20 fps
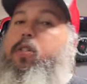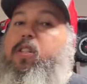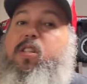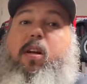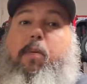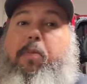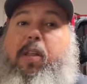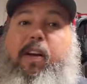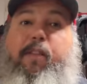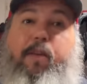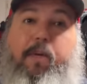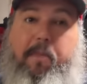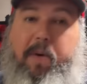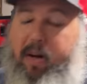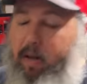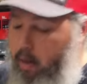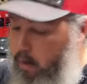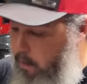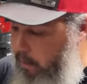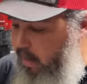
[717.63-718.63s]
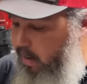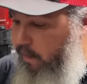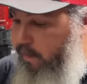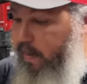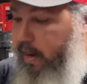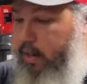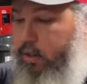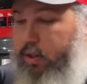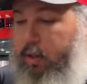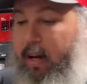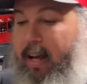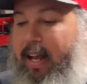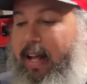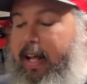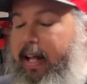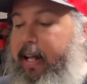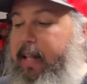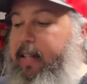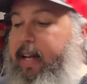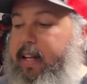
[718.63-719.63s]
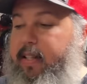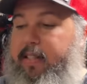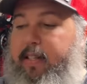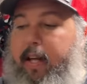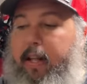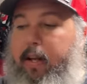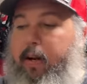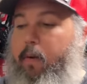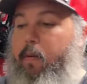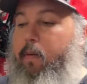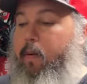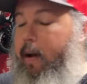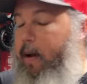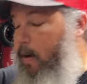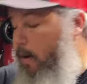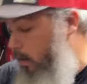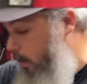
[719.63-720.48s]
something from another manufacturer. They sell it right on